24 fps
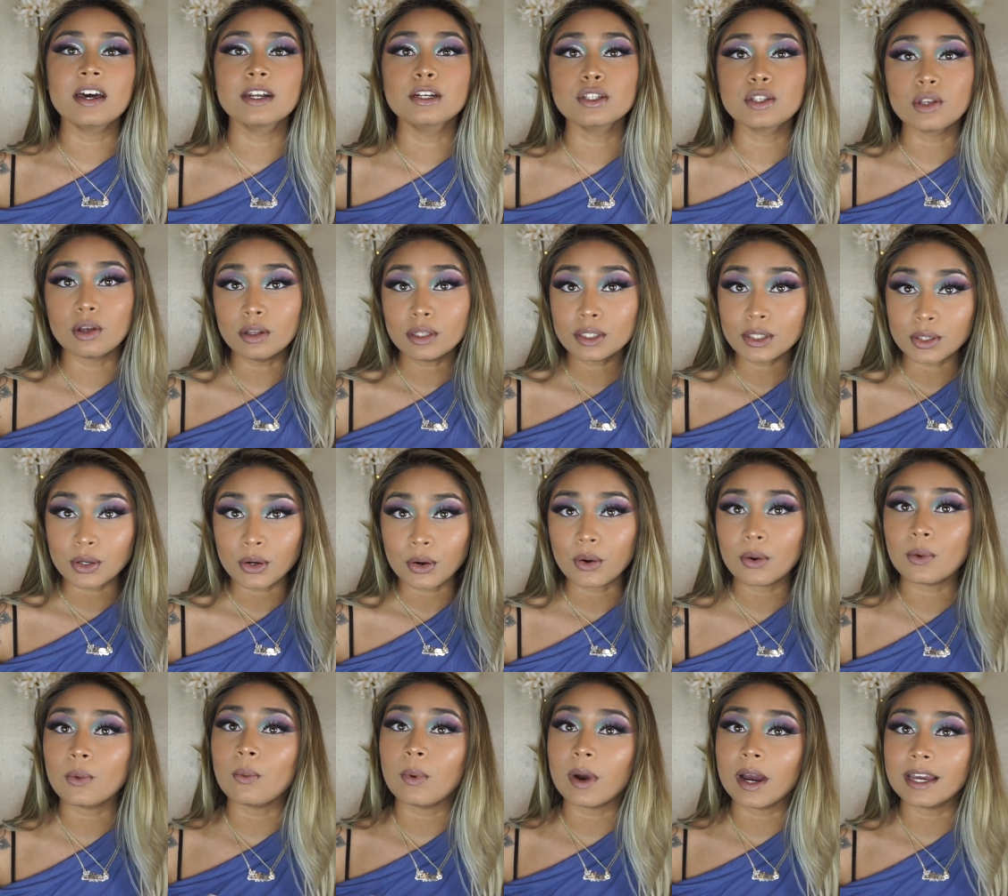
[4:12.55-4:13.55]
That is
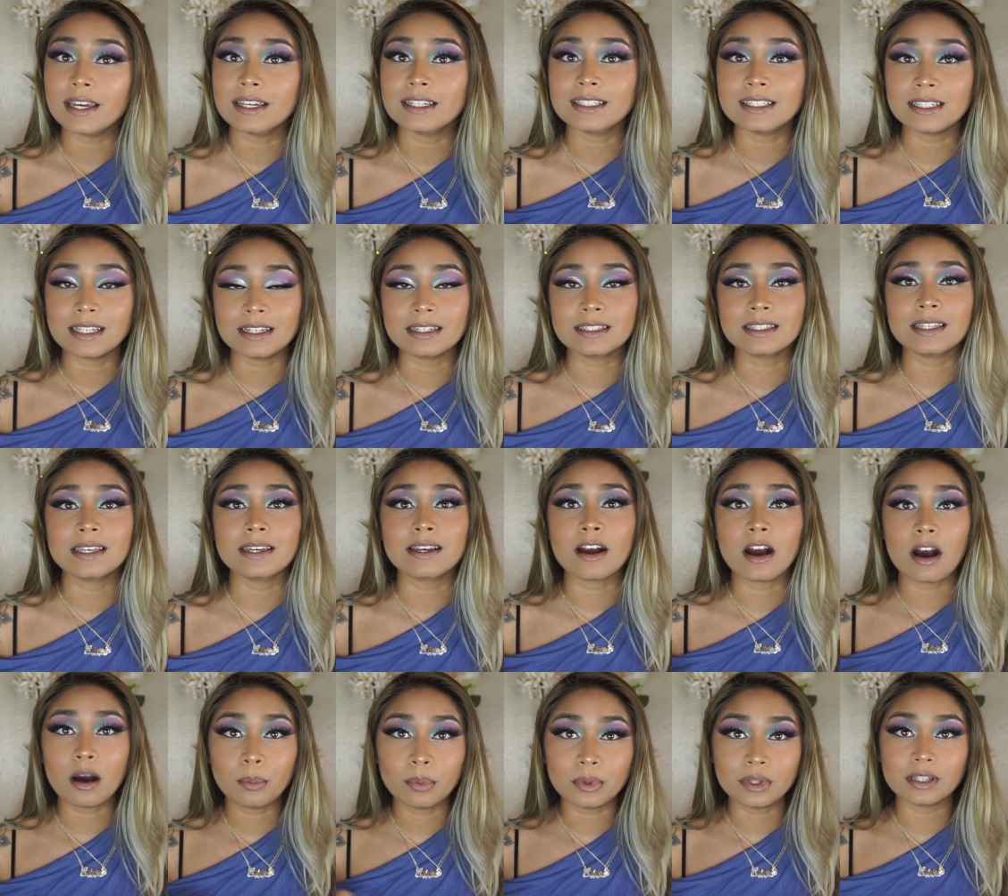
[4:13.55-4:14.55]
also why it takes a
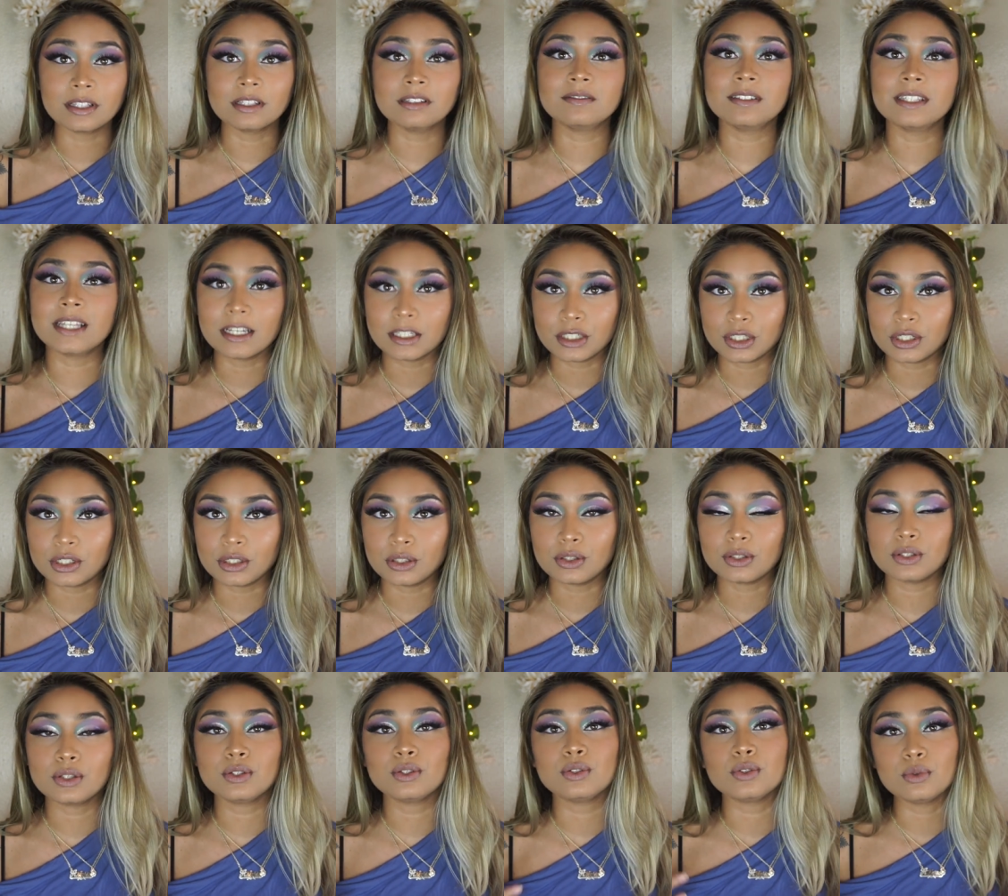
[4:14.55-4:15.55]
couple of
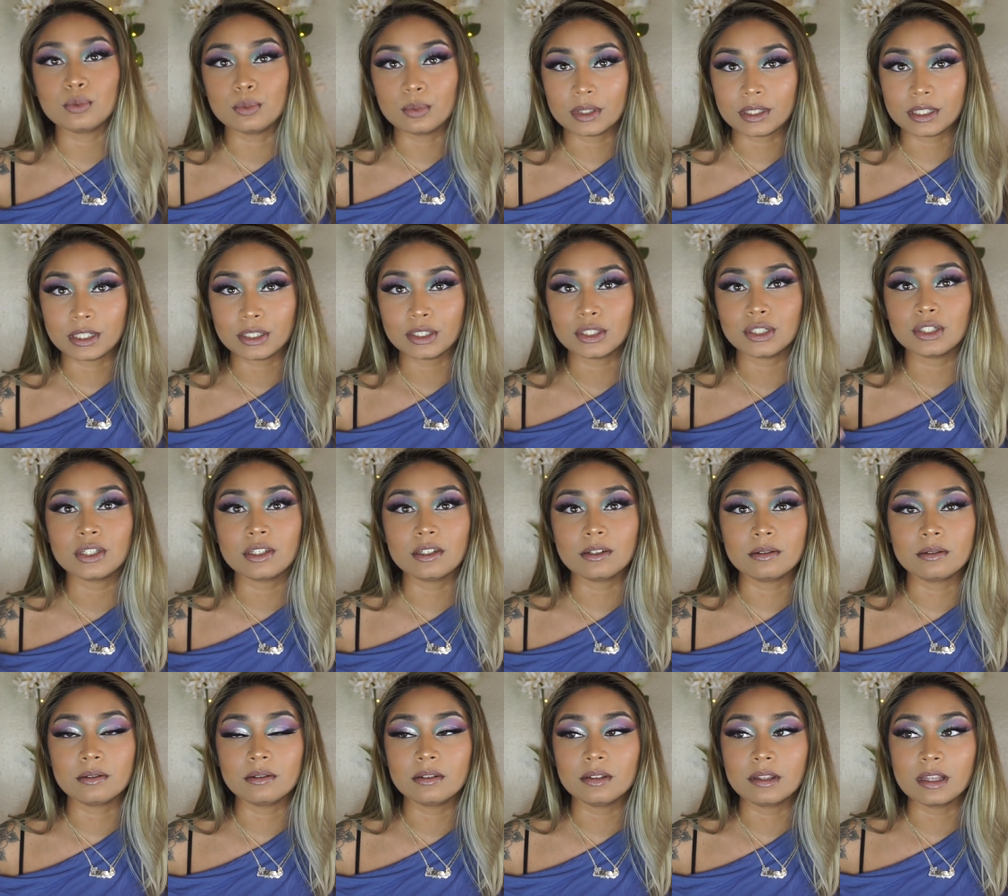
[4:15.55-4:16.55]
sessions to bleach
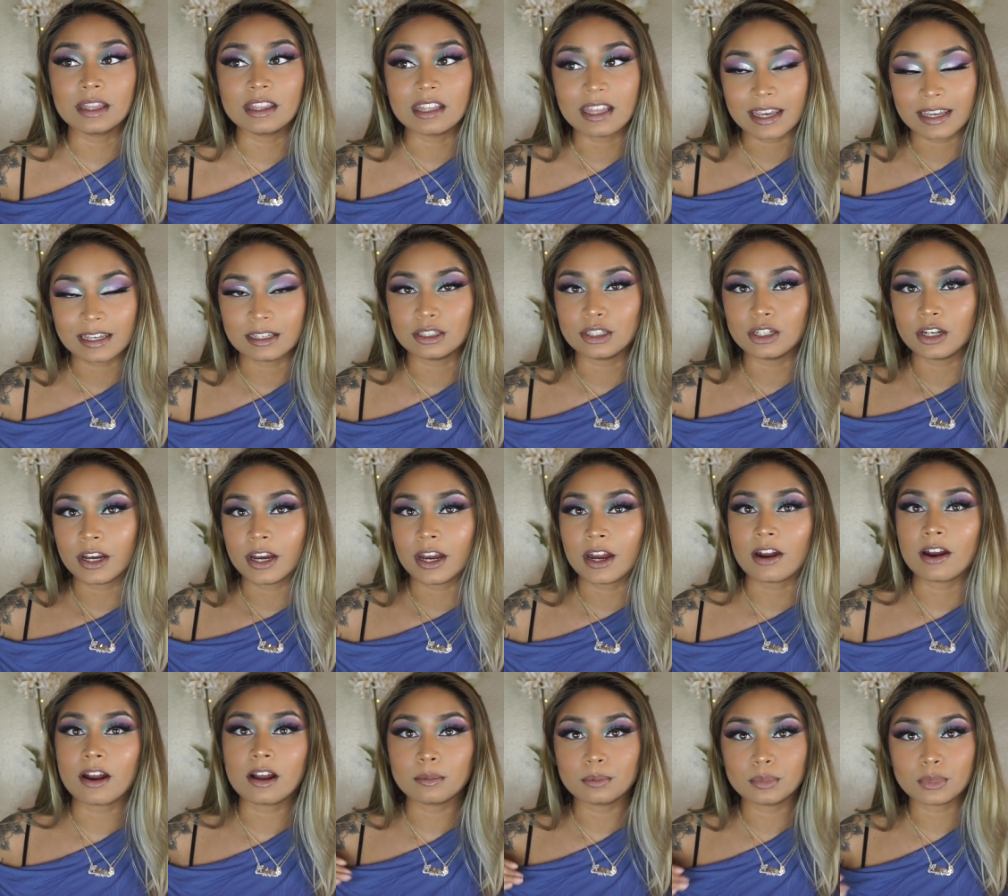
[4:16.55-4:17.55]
and lighten your
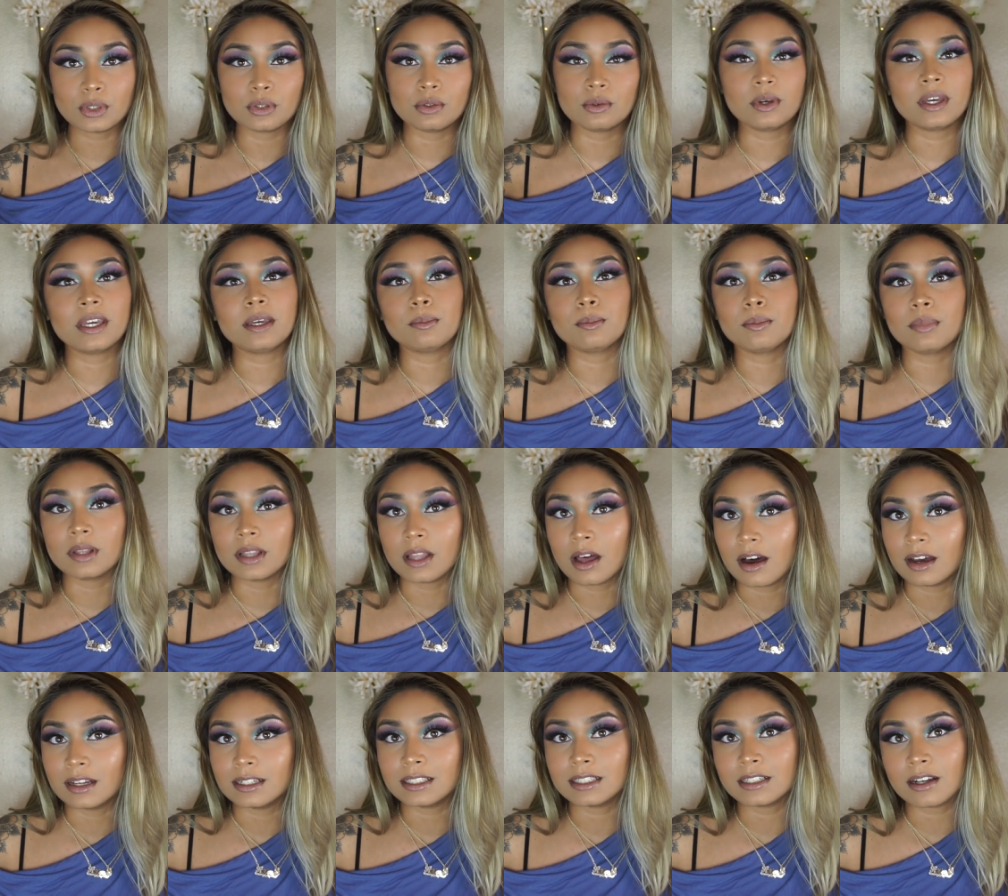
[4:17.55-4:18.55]
hair up to a
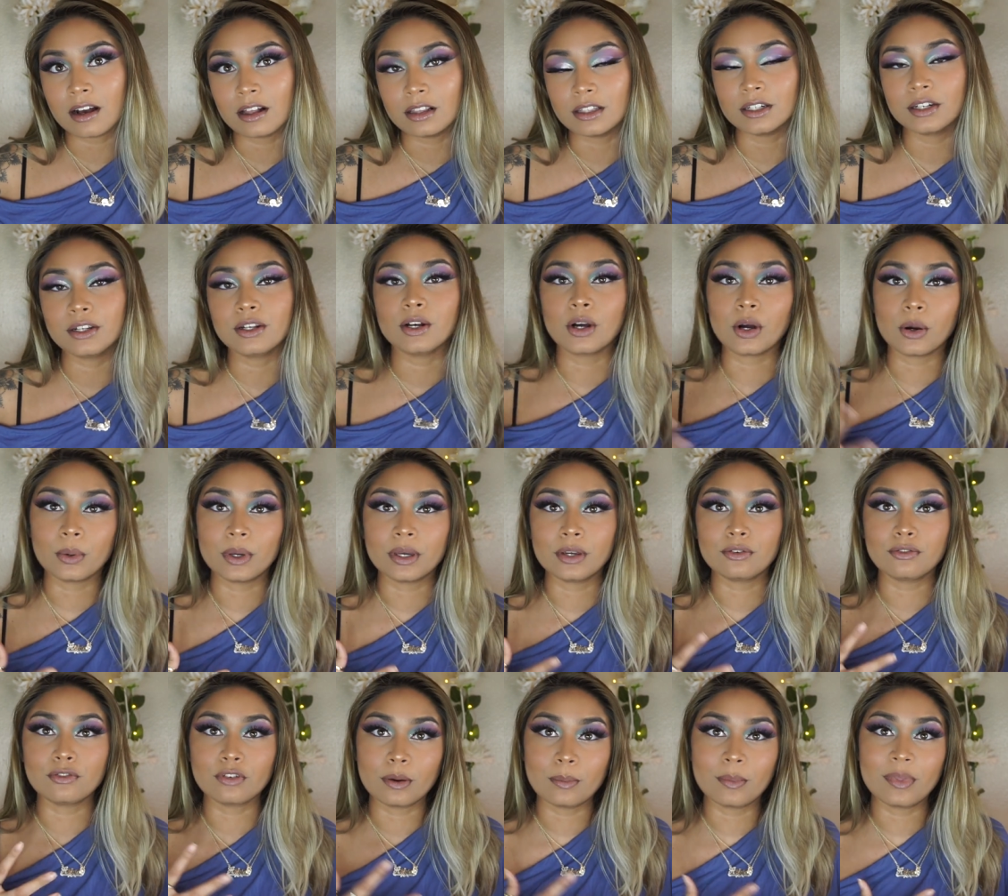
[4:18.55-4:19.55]
blonde color
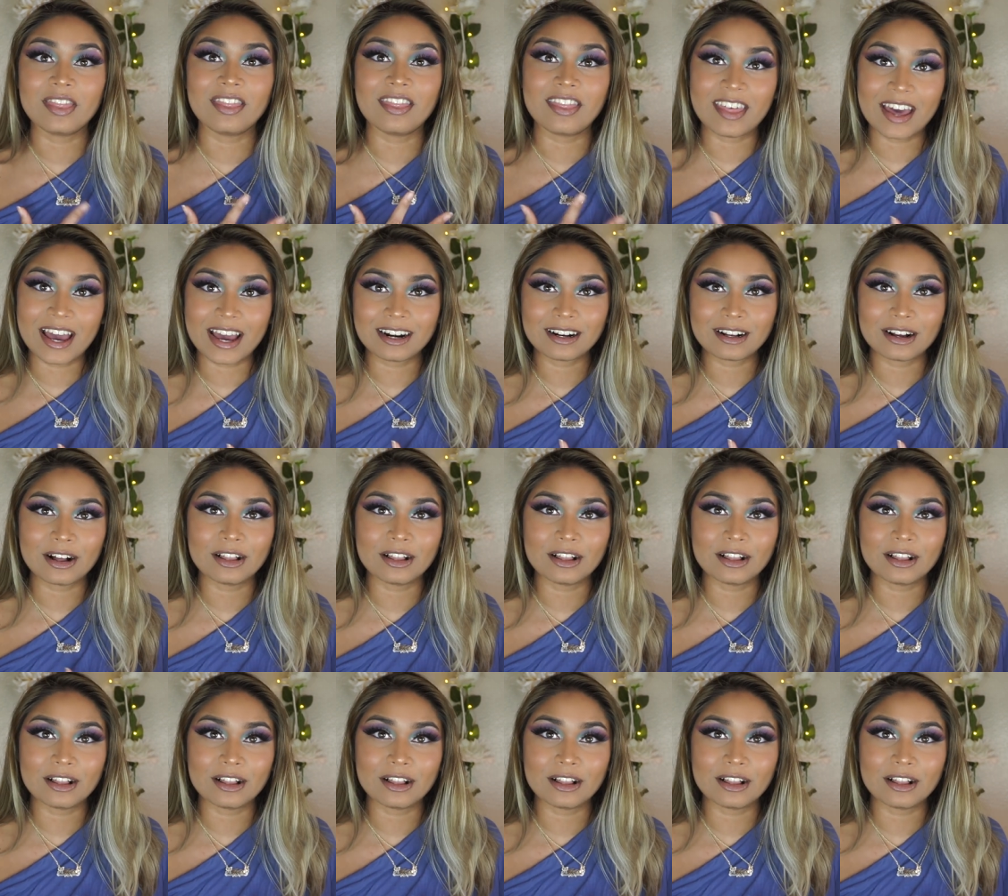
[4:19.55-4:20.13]
going from that